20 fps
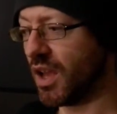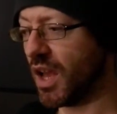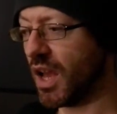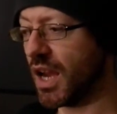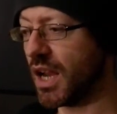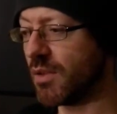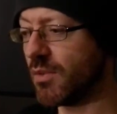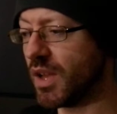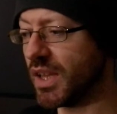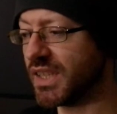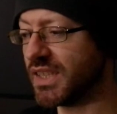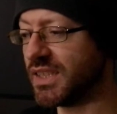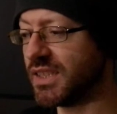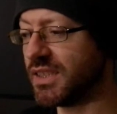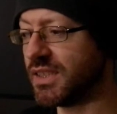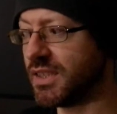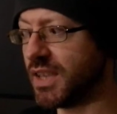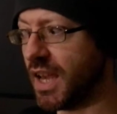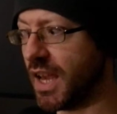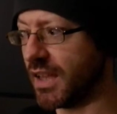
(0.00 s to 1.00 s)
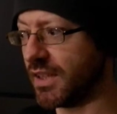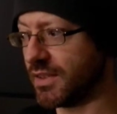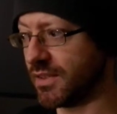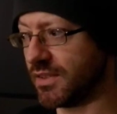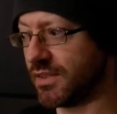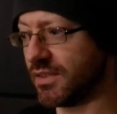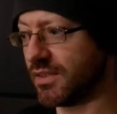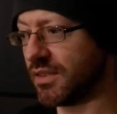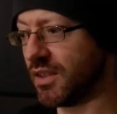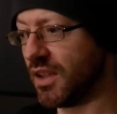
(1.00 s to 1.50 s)
And I'm like,
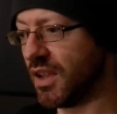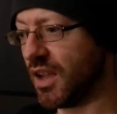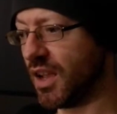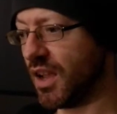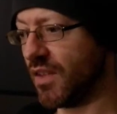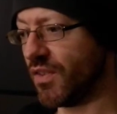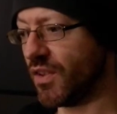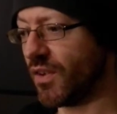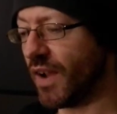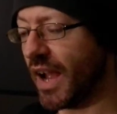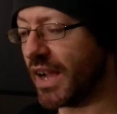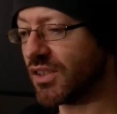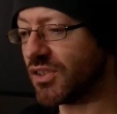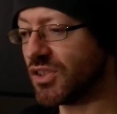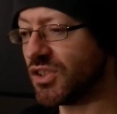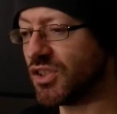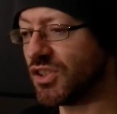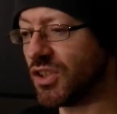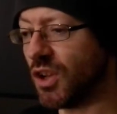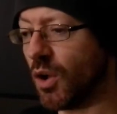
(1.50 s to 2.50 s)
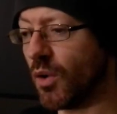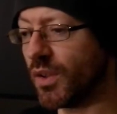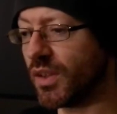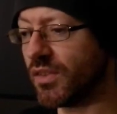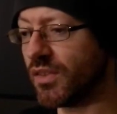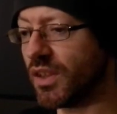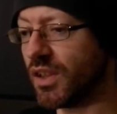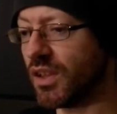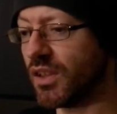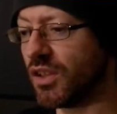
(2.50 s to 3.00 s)
yes, they're actually showing
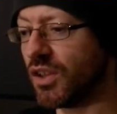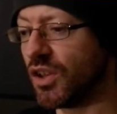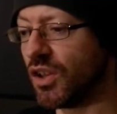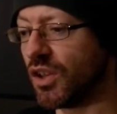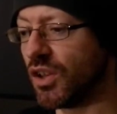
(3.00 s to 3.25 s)
that